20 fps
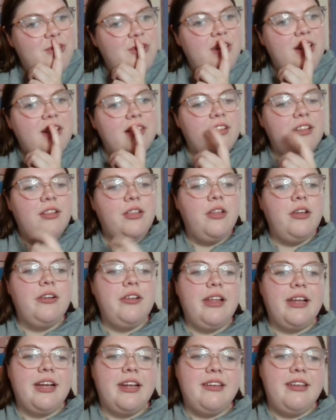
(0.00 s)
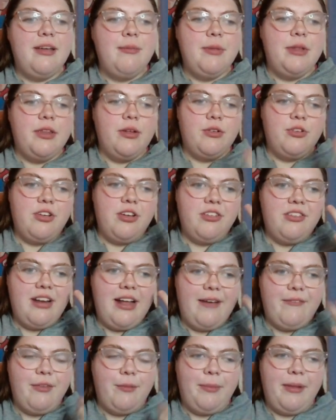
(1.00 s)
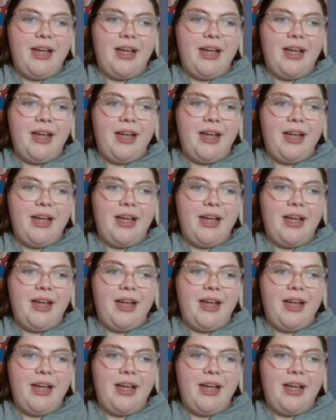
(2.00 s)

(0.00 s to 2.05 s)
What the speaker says: She doesn't look like a demon, though. She doesn't have the